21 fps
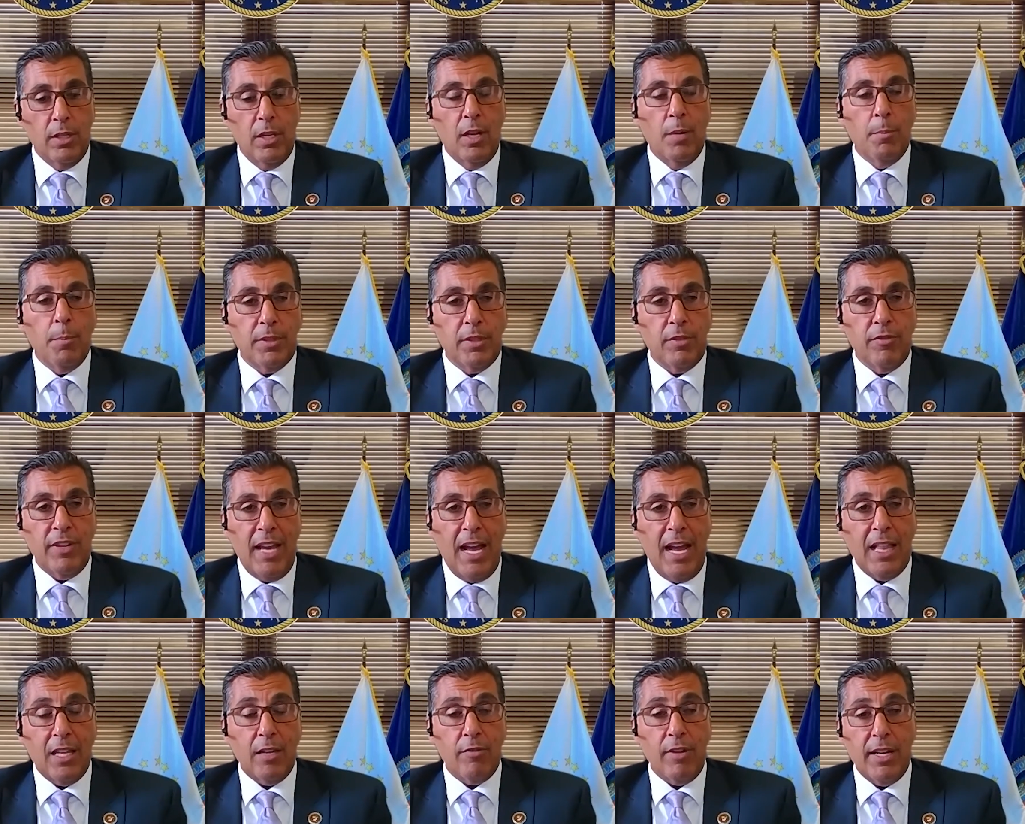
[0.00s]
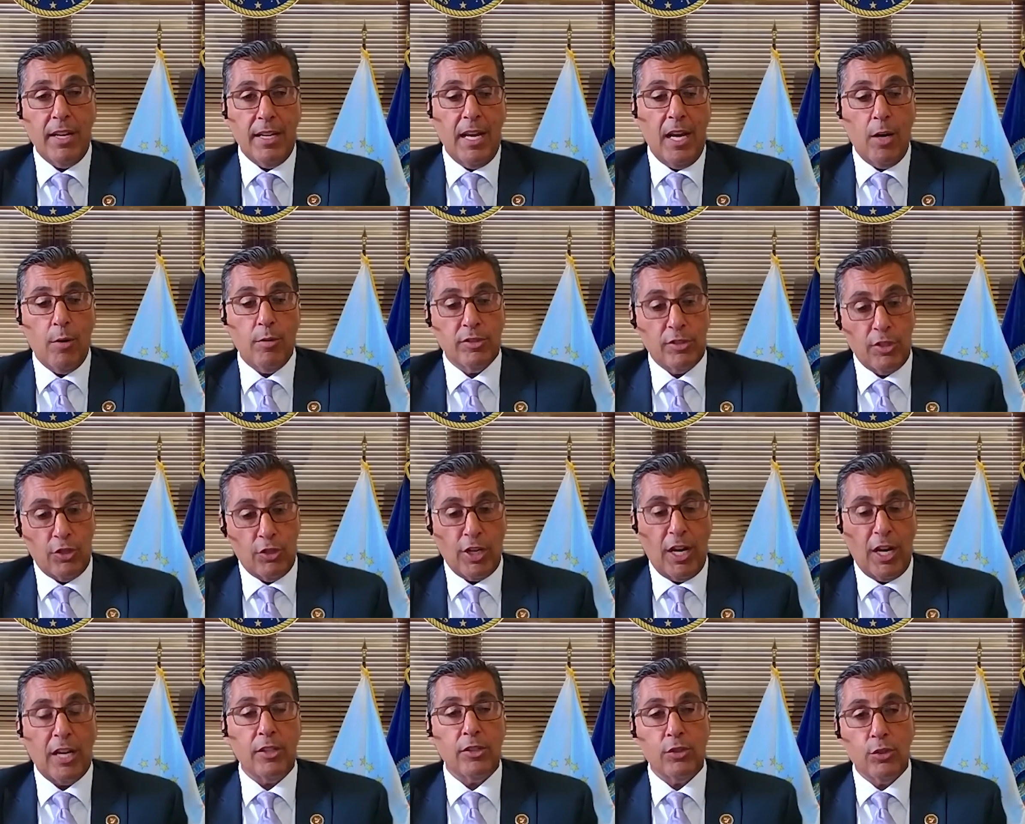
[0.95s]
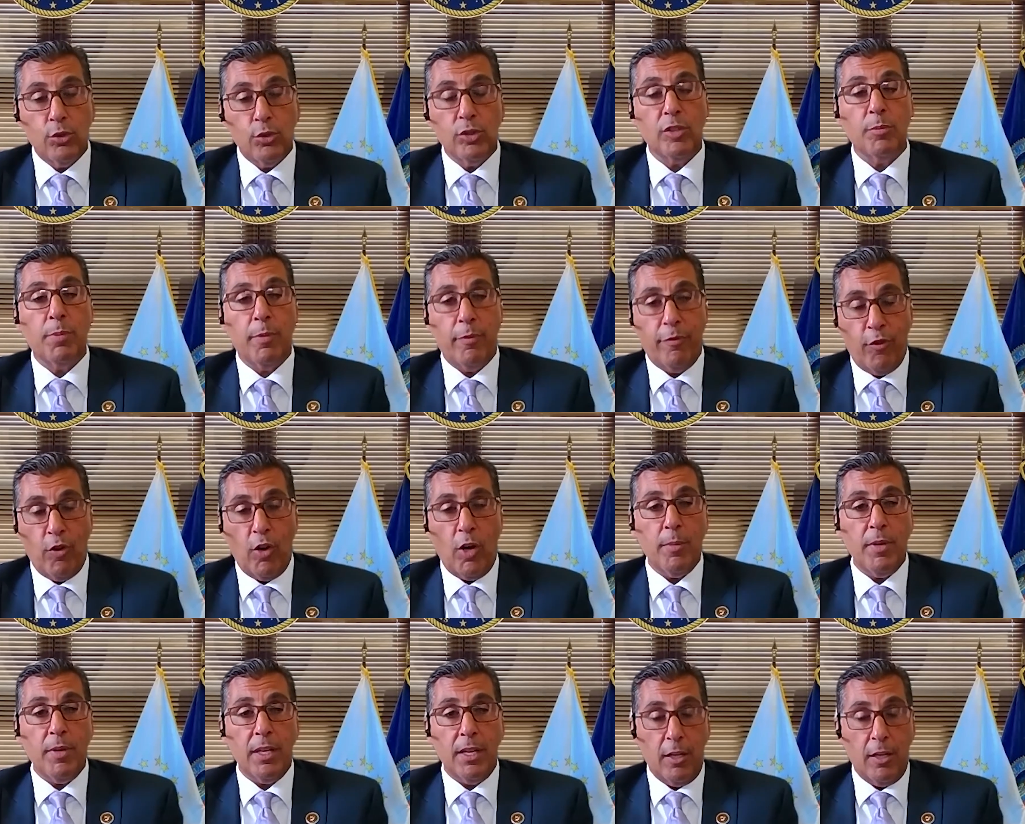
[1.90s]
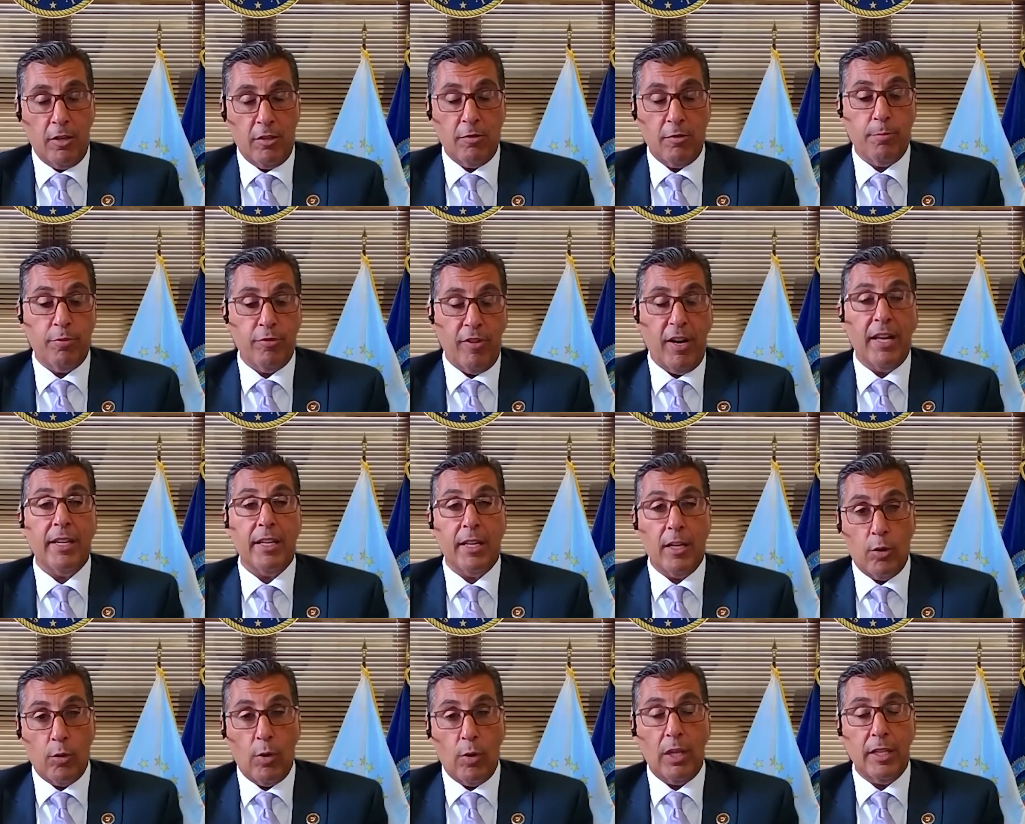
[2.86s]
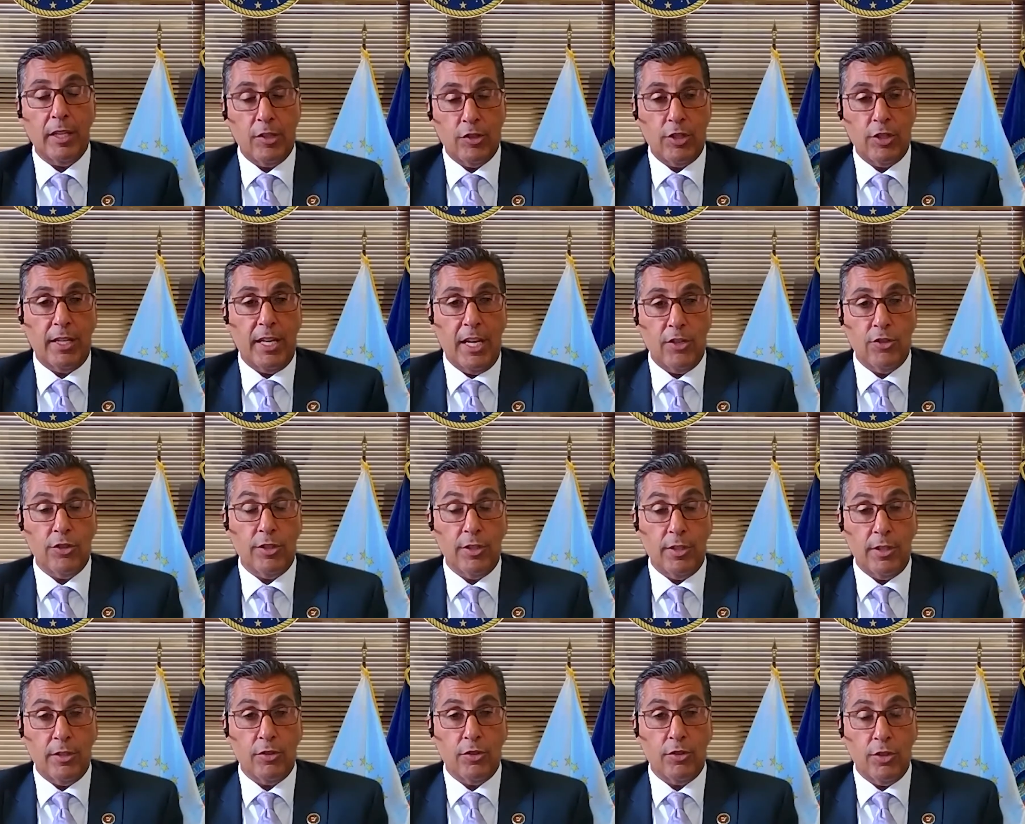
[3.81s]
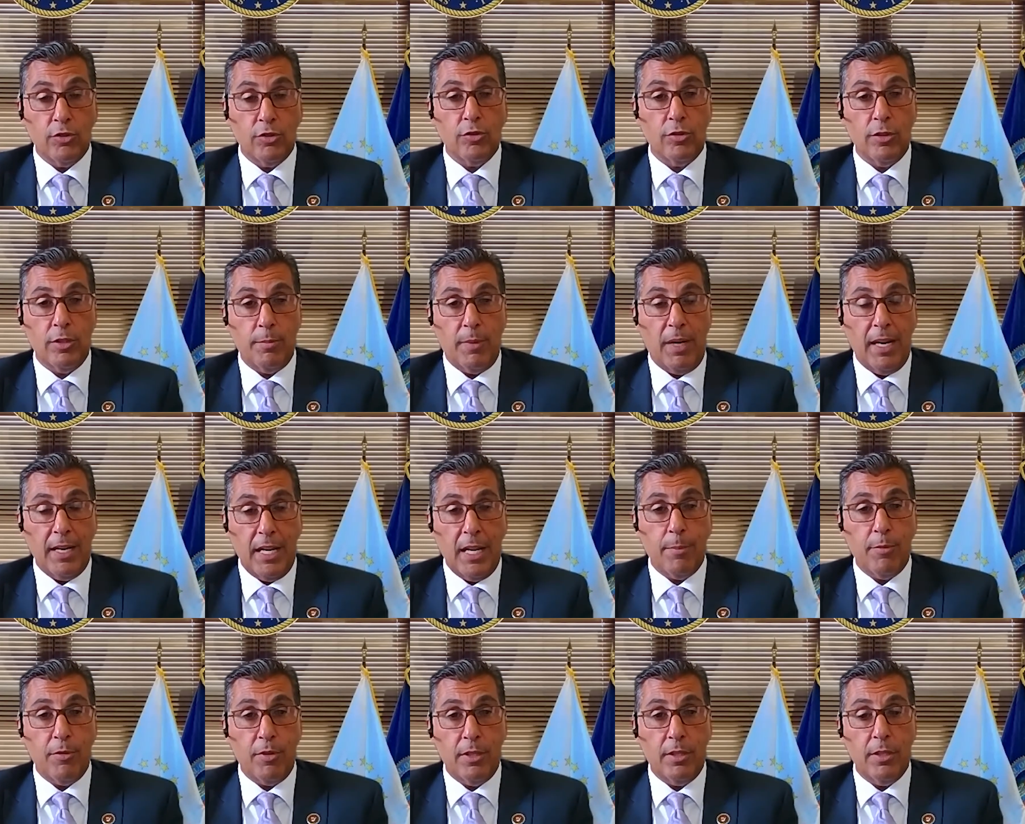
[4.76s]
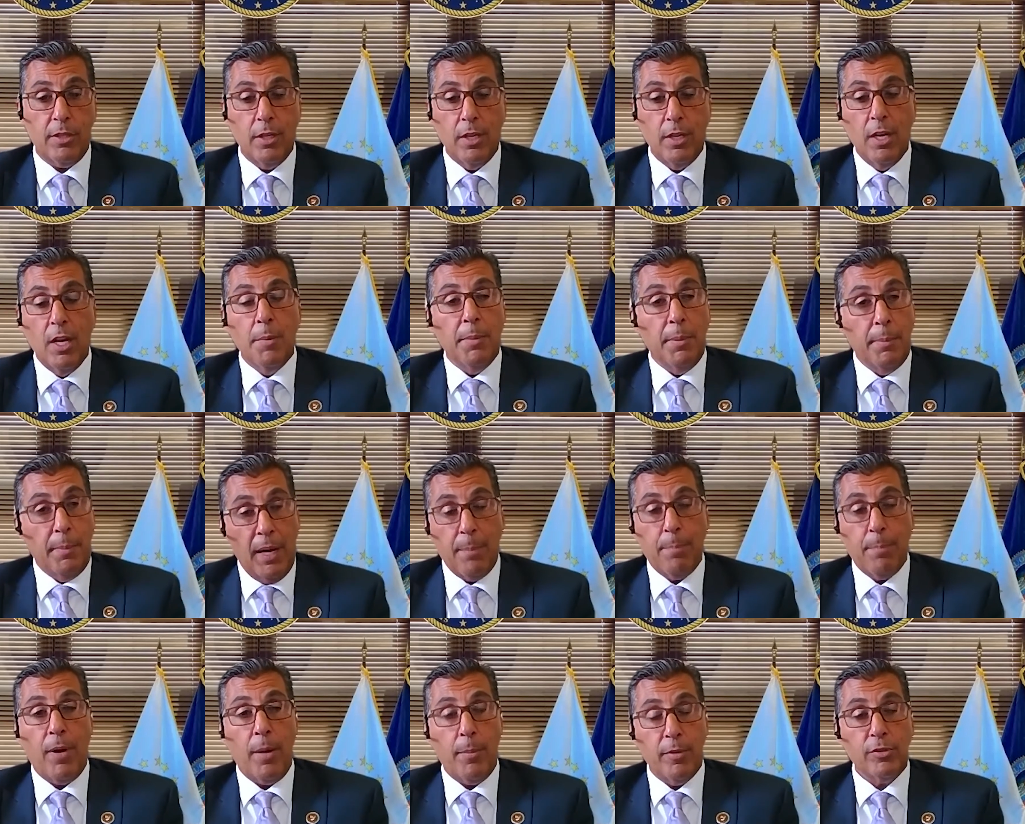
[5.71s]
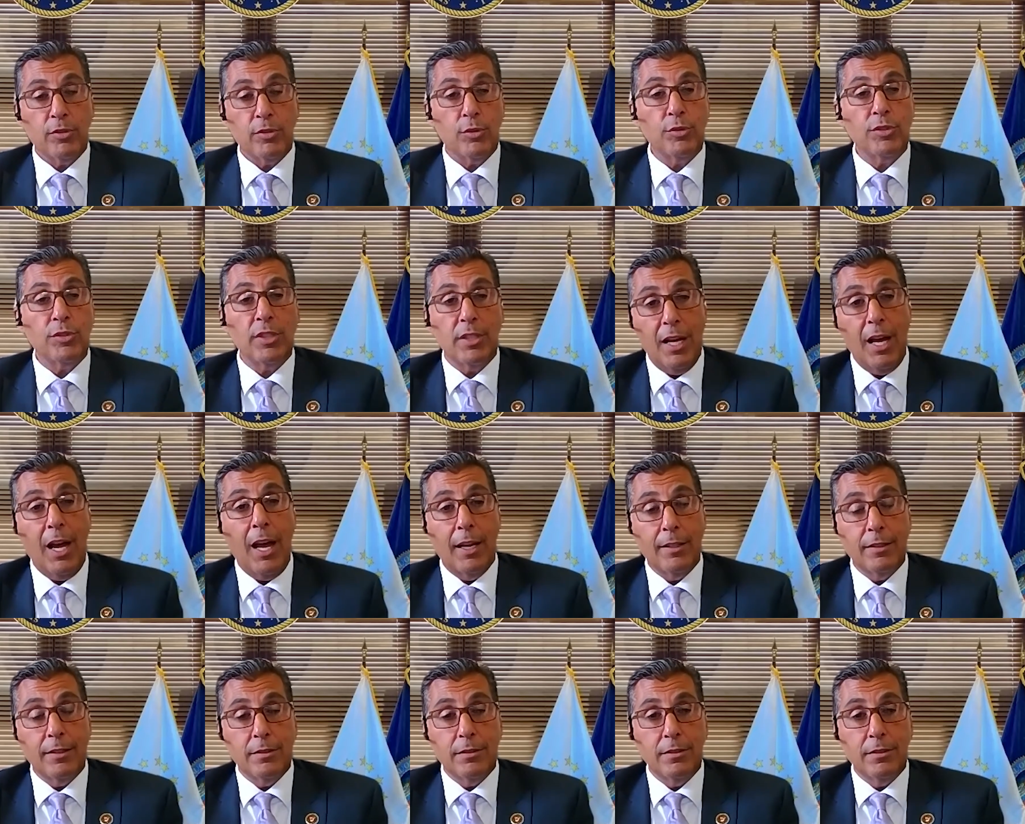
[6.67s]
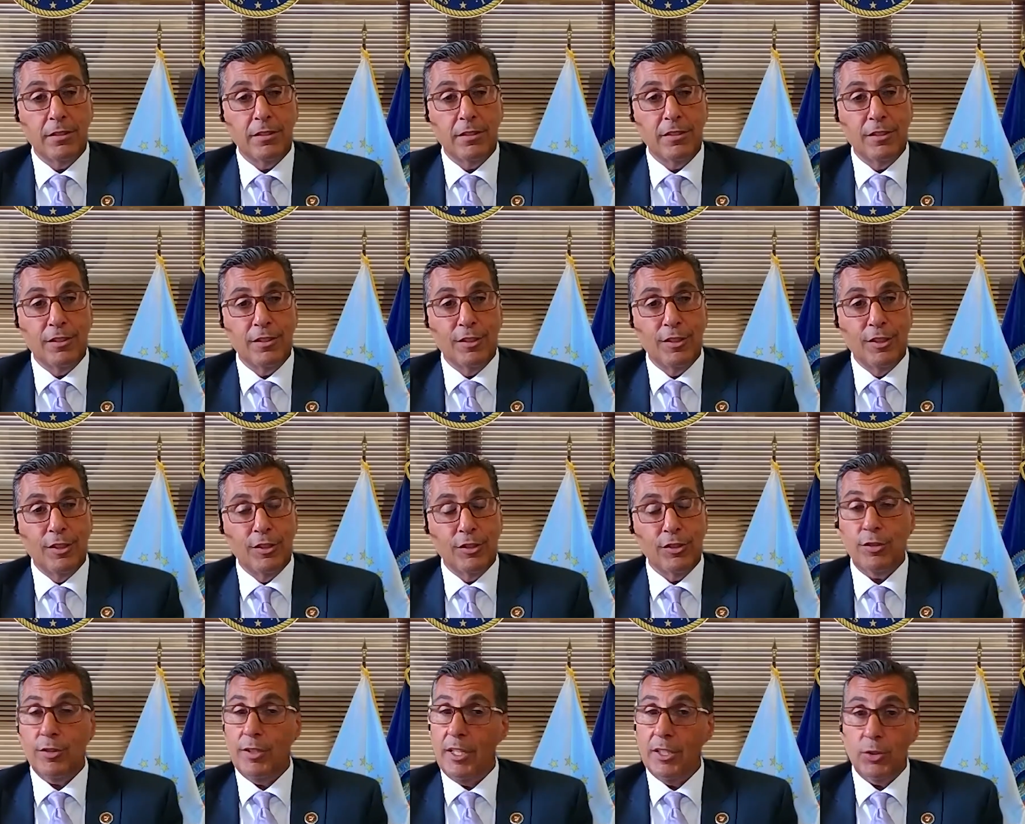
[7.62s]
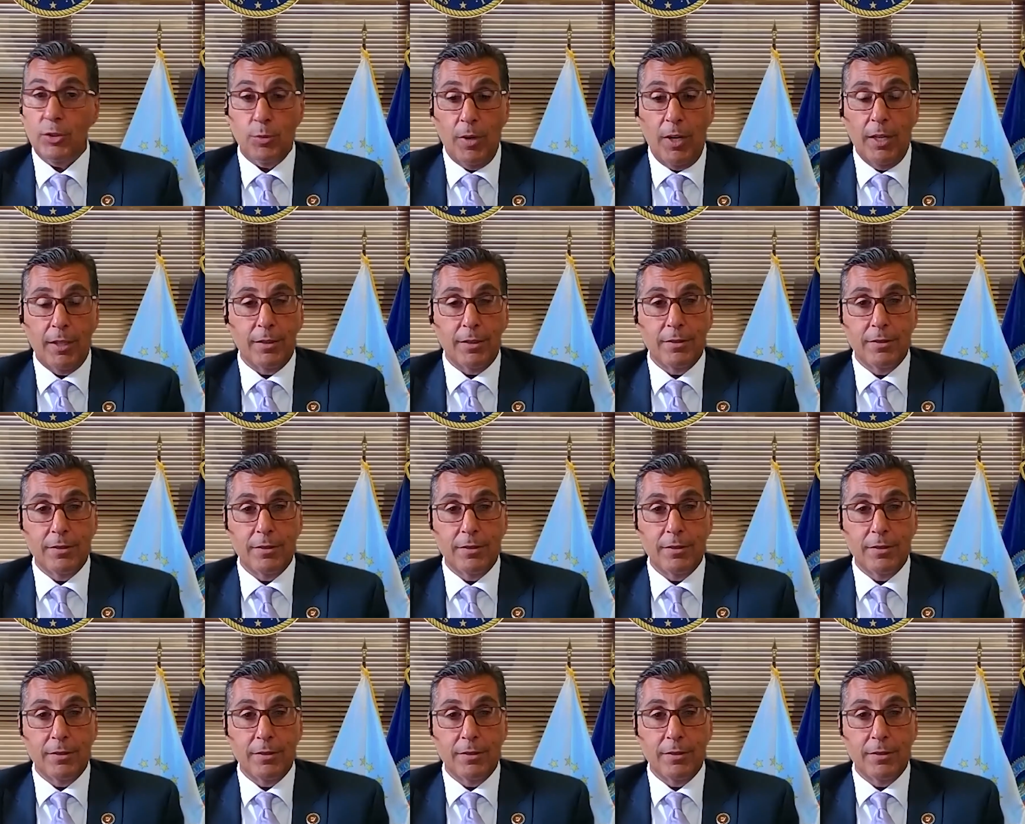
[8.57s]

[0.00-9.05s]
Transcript: But the reality right now is the charter schools are performing and providing a quality education to the children in my neighborhood. My public schools are not. So guess what?